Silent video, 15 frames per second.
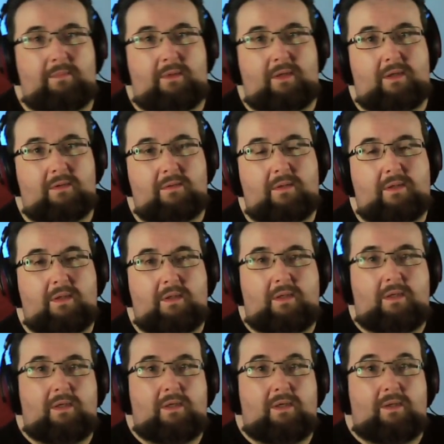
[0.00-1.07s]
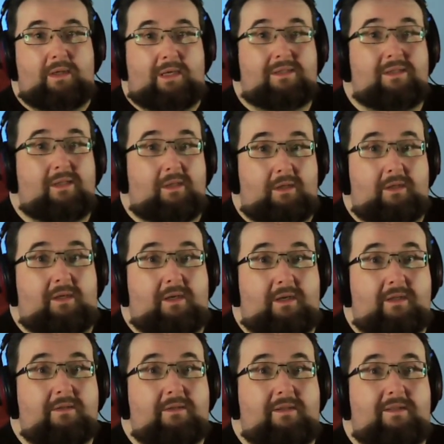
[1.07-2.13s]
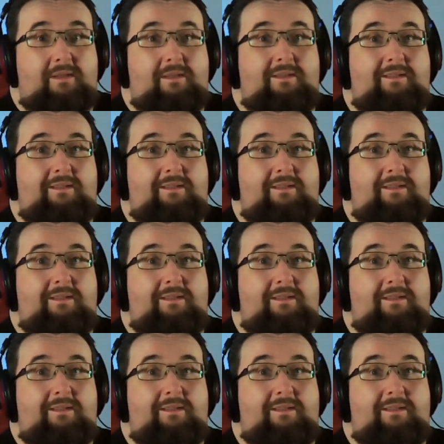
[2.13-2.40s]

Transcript: you know? That's a lot of guns.